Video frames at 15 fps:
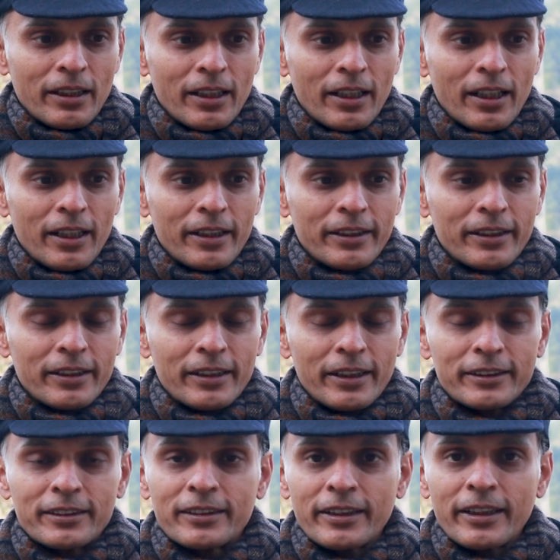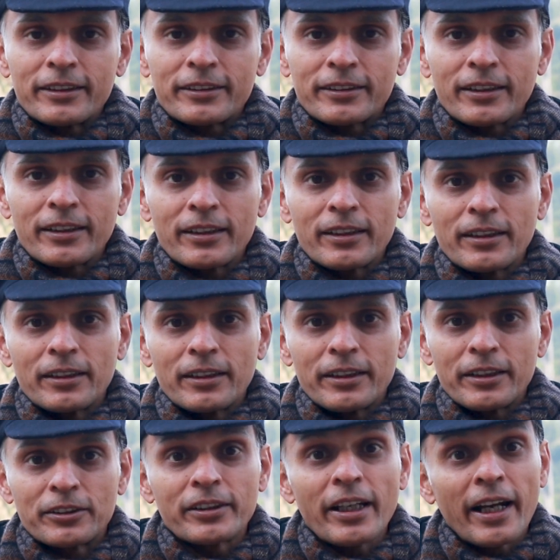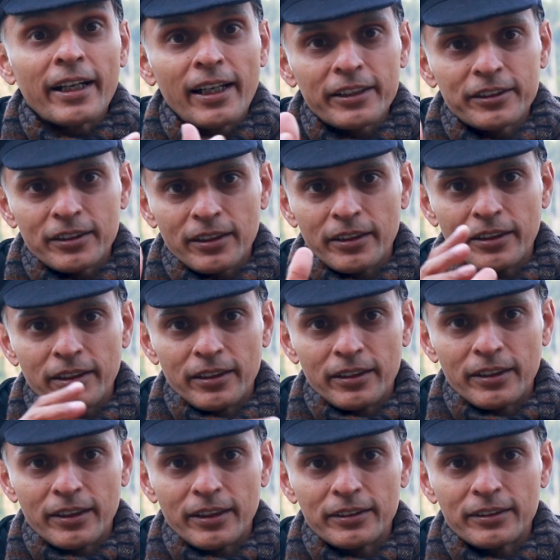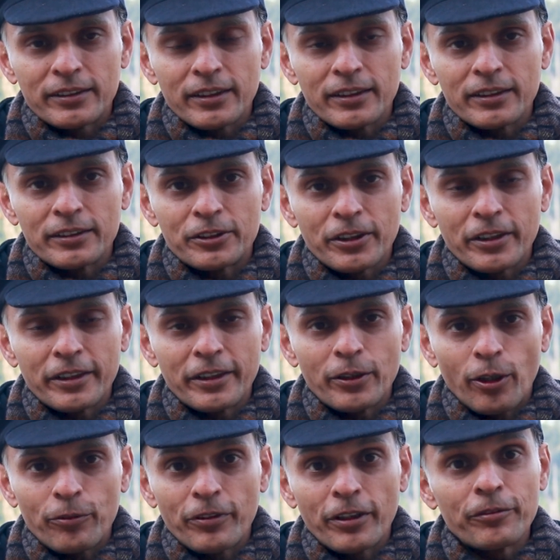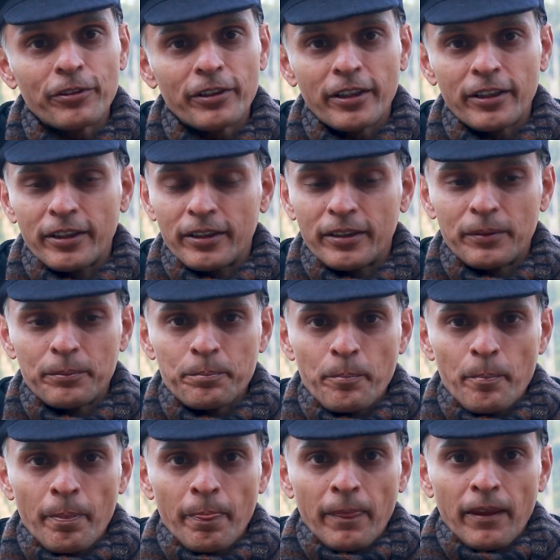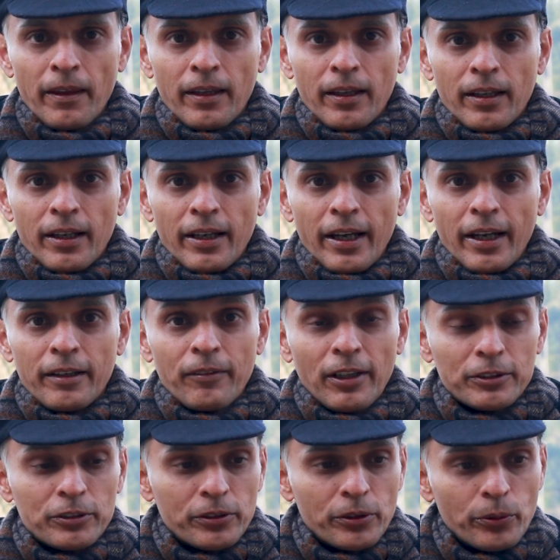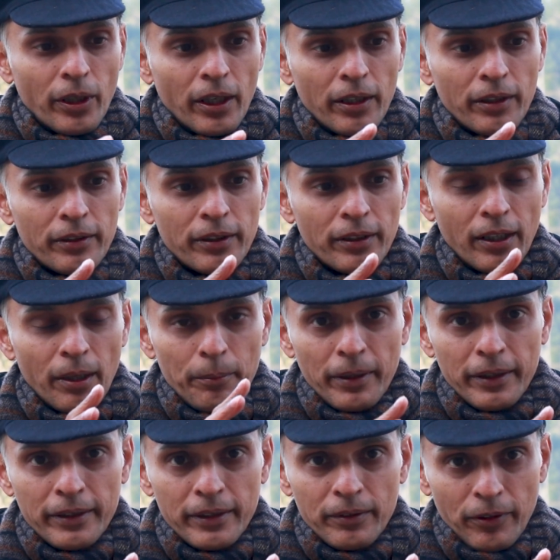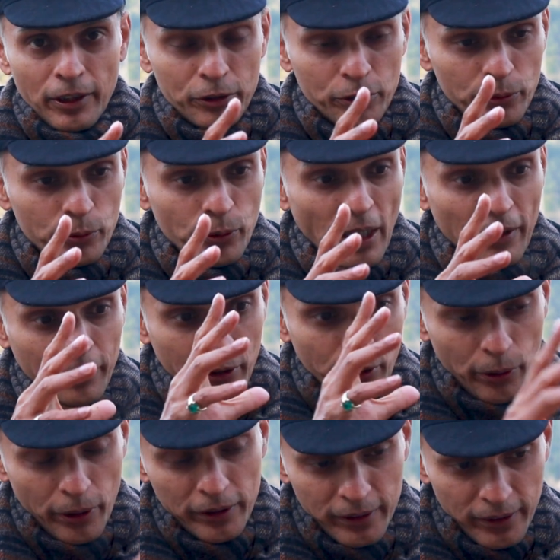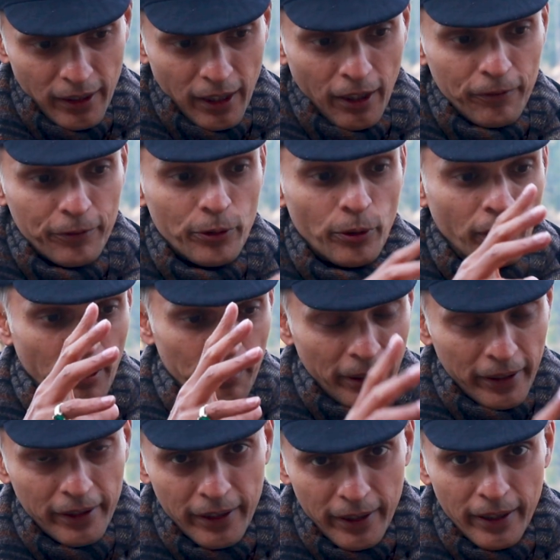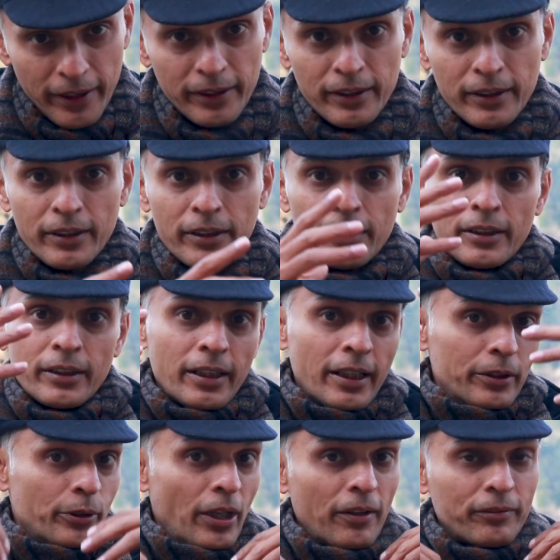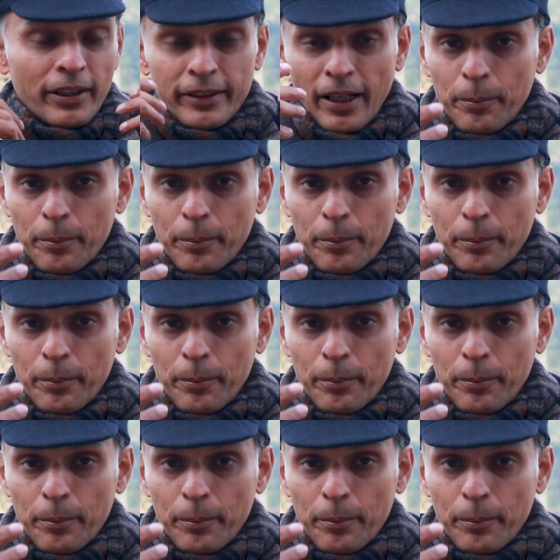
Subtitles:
And it's an endless journey. It's a journey of infinity. And once you have curious enough, you're committed, you have that